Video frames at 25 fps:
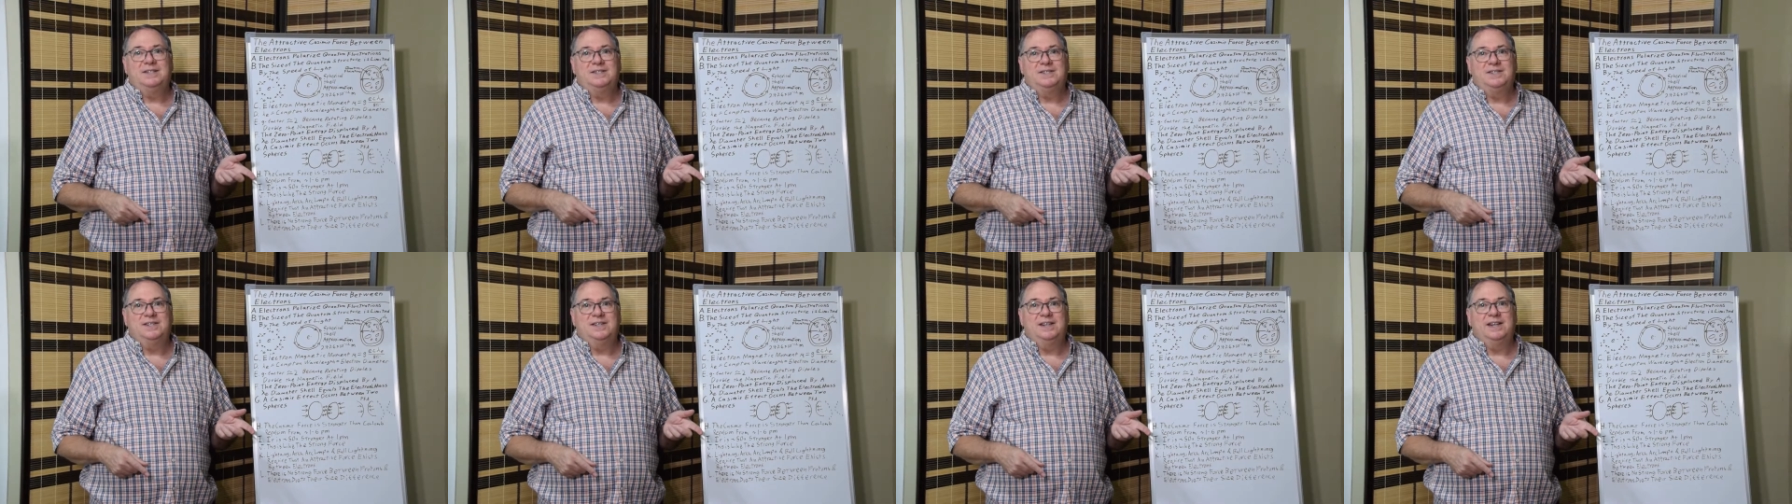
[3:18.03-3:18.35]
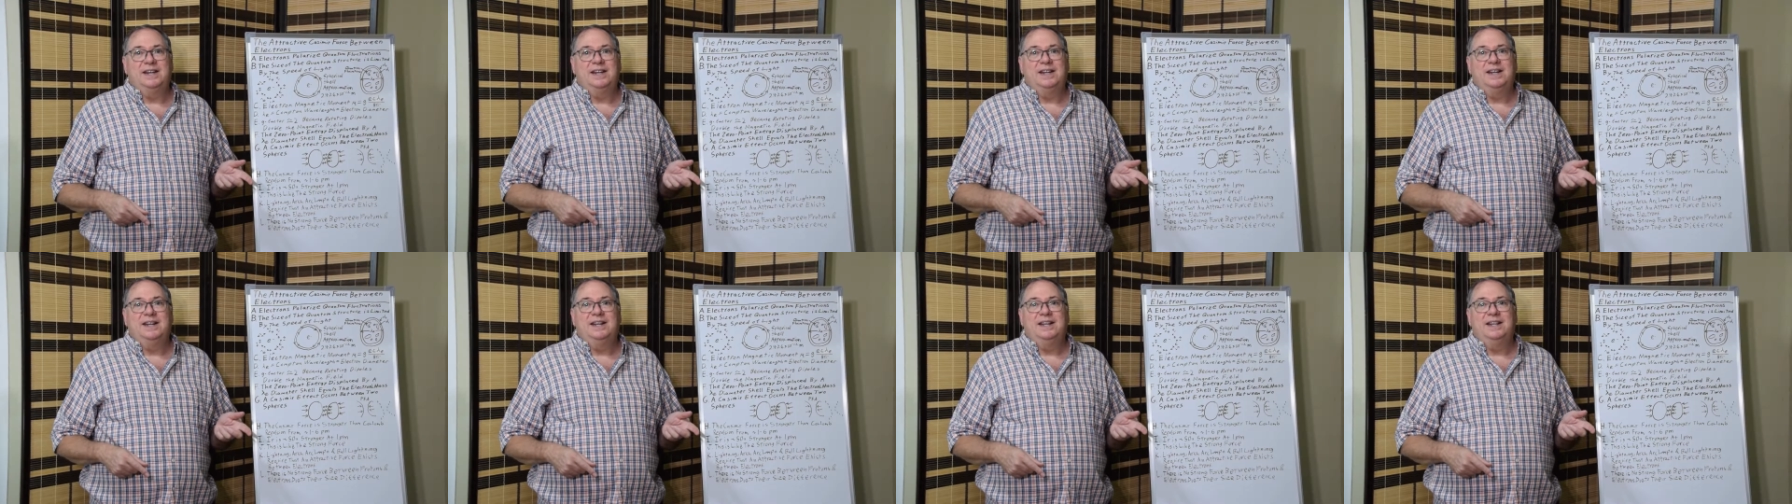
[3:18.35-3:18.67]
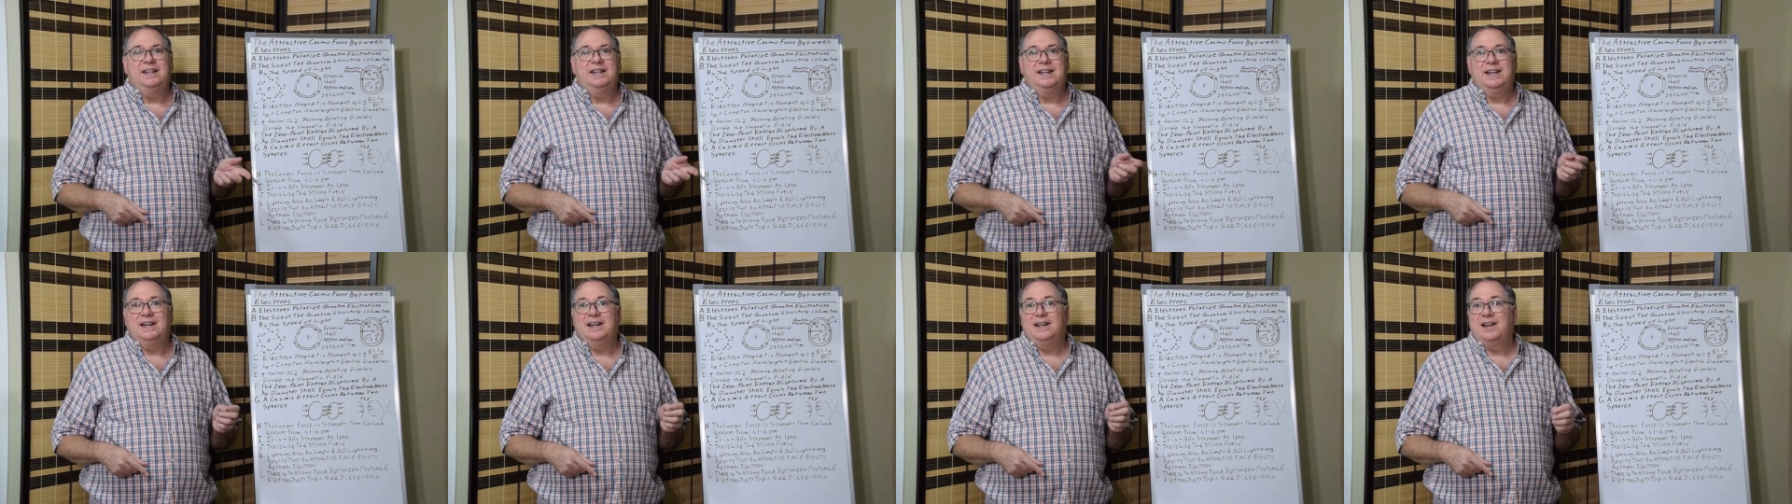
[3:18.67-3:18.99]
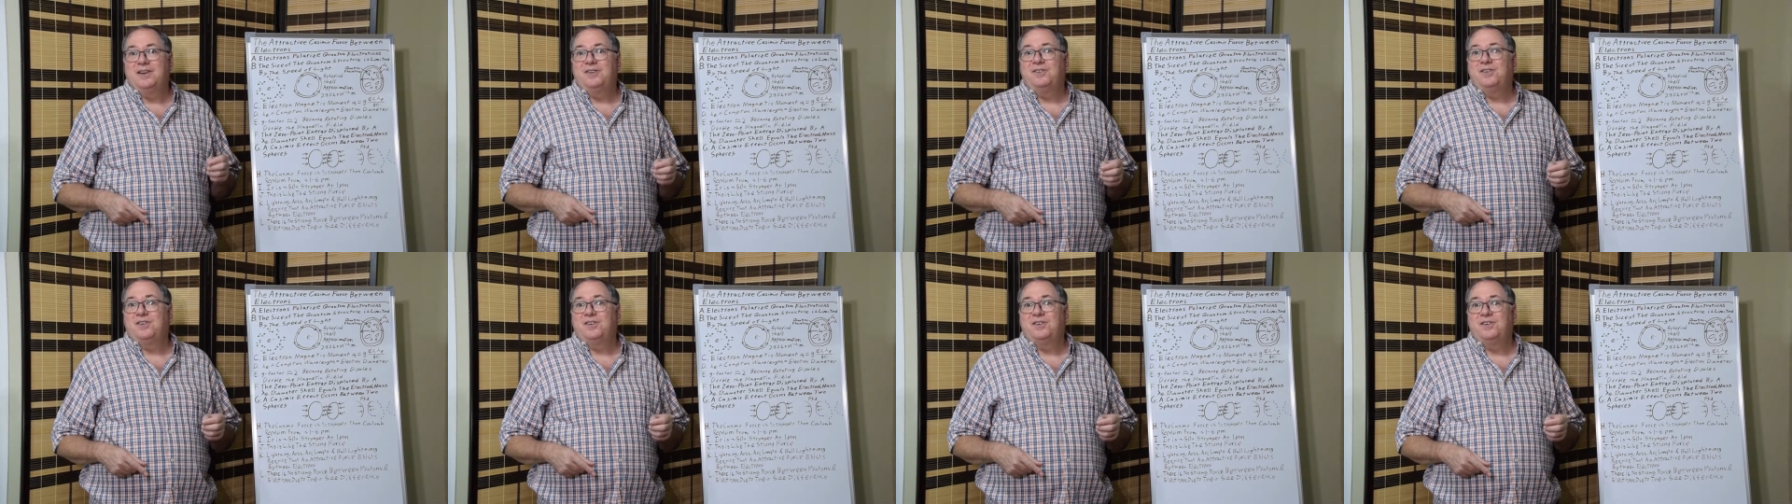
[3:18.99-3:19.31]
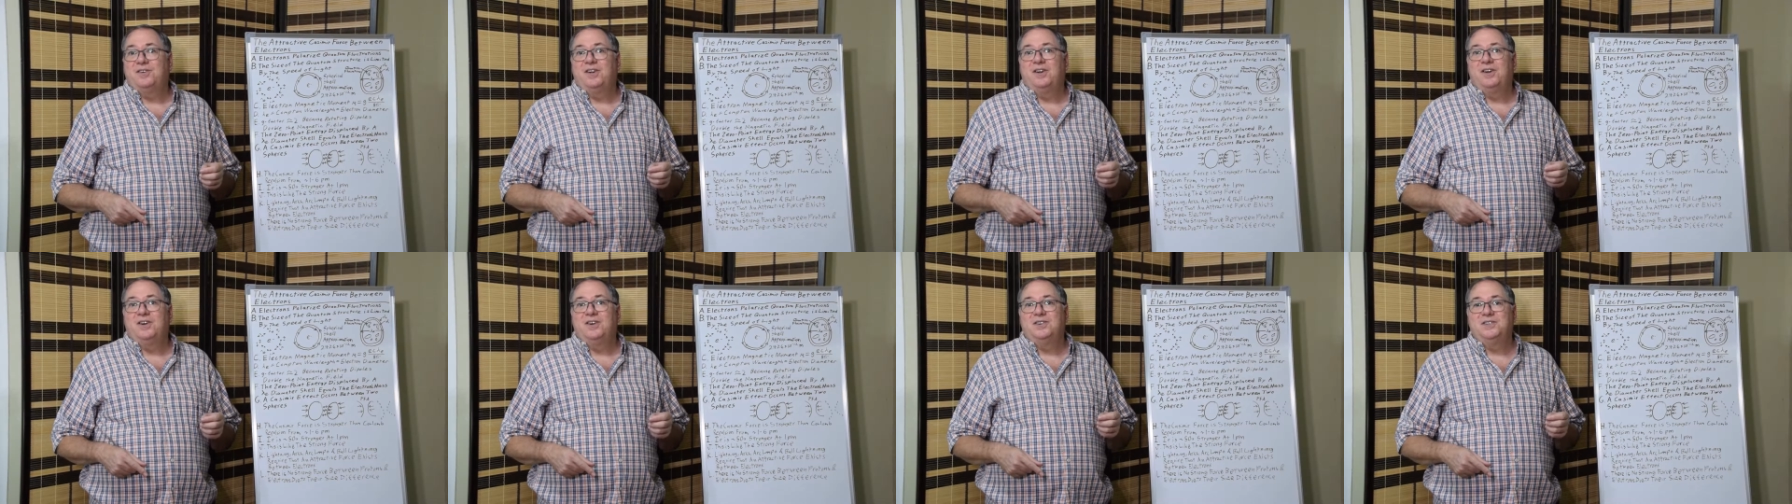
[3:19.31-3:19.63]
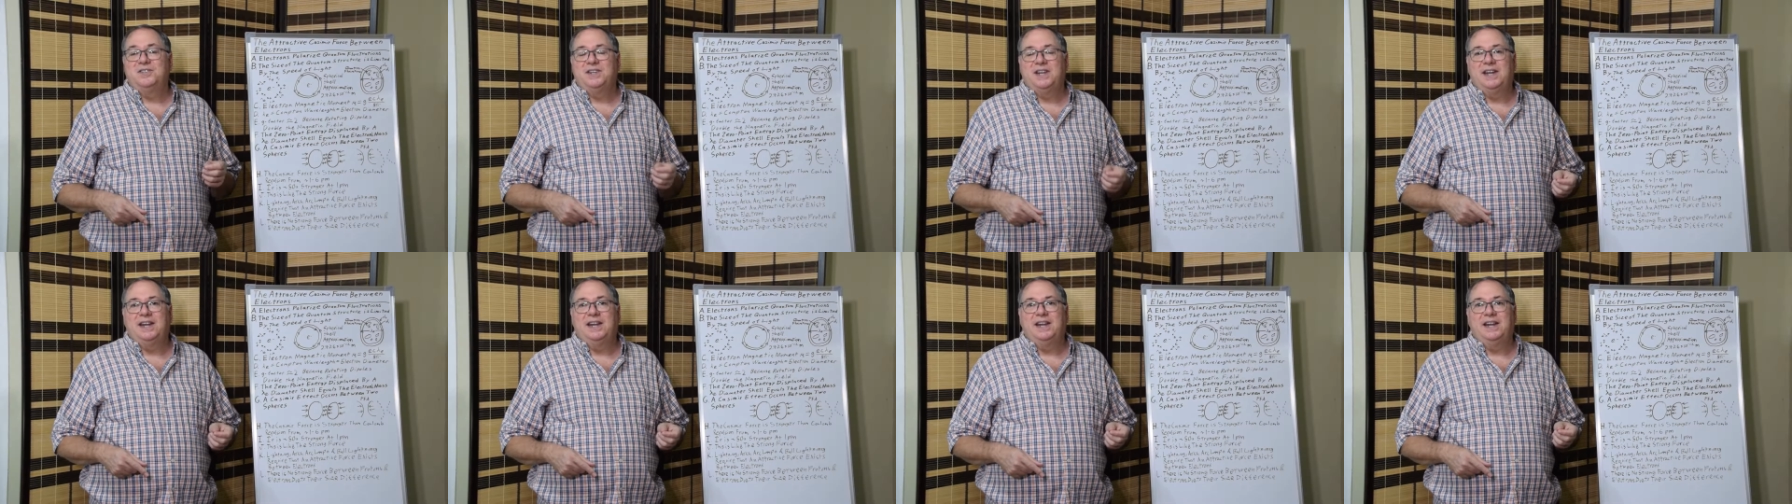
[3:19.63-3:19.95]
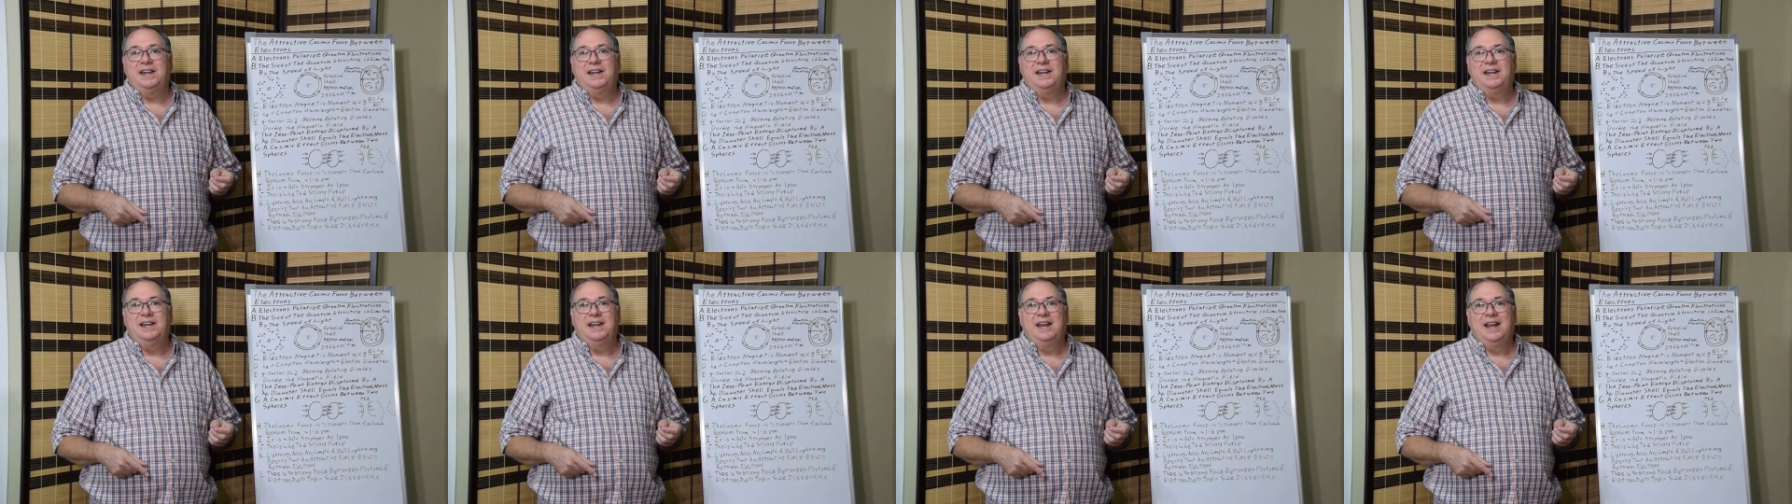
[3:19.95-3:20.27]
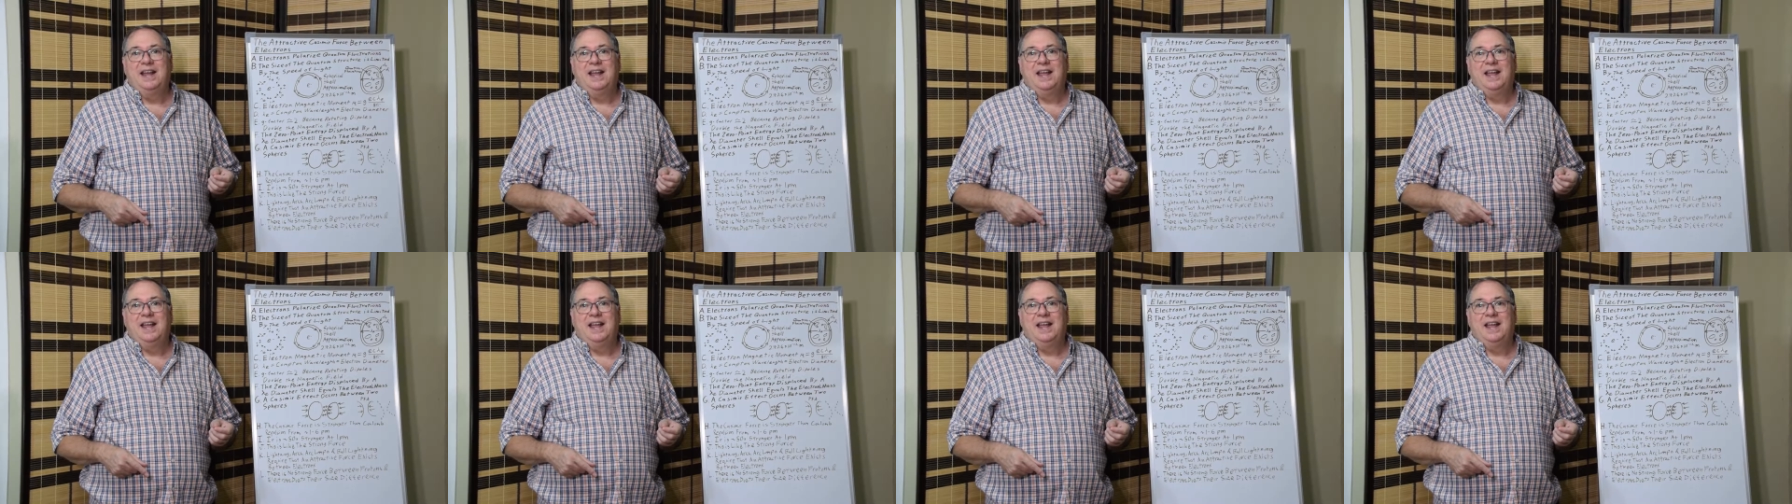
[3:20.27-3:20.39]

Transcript: c, the electric charge e,